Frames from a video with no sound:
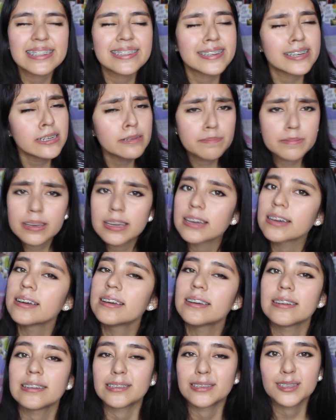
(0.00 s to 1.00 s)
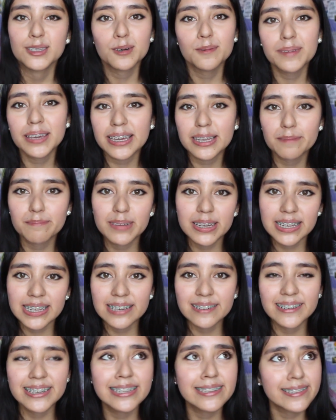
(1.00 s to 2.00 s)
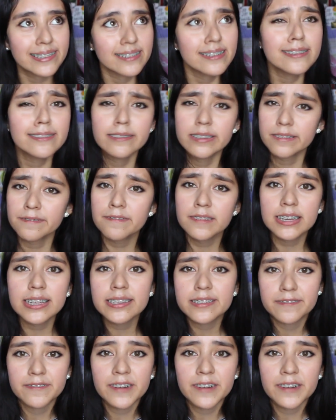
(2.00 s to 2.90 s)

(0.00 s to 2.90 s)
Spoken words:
It's gonna be, don't make it a big deal. It's fun.